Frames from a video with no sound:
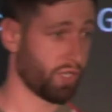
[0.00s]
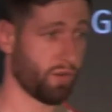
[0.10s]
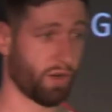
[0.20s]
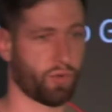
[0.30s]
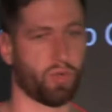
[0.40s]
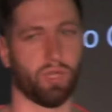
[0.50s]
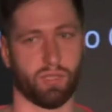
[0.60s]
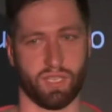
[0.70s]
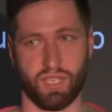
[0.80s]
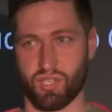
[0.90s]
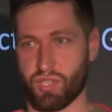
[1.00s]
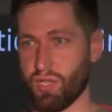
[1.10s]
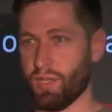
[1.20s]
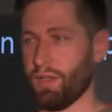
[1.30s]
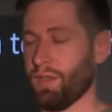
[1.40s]
GraphQL is
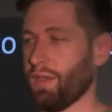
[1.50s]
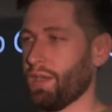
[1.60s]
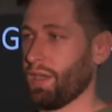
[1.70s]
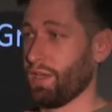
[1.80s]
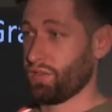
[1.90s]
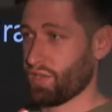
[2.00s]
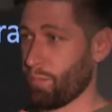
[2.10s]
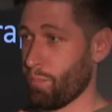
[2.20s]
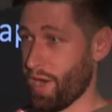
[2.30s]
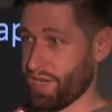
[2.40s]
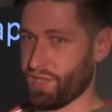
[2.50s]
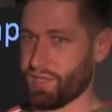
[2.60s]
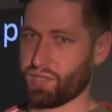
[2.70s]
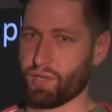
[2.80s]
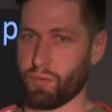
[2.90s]
and some basics